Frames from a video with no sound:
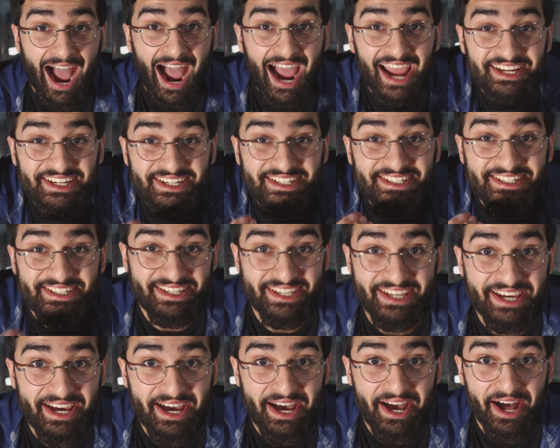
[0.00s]
I could
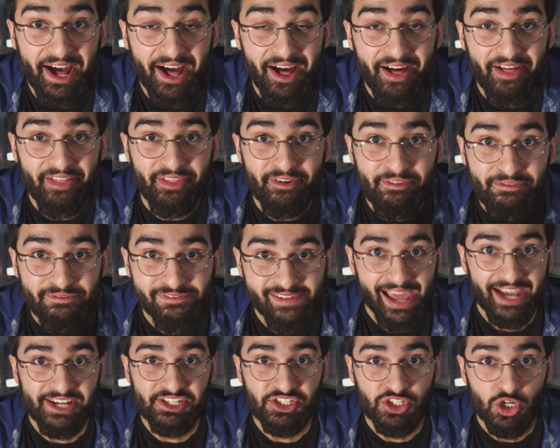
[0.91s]
hear the
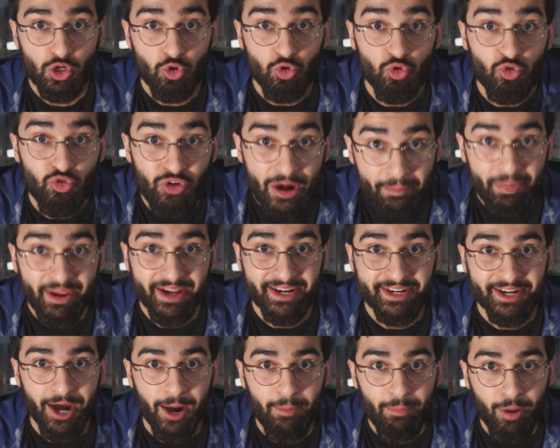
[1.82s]
flesh
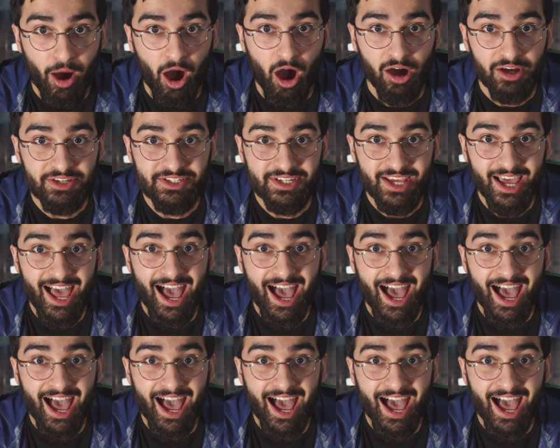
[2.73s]
ripping apart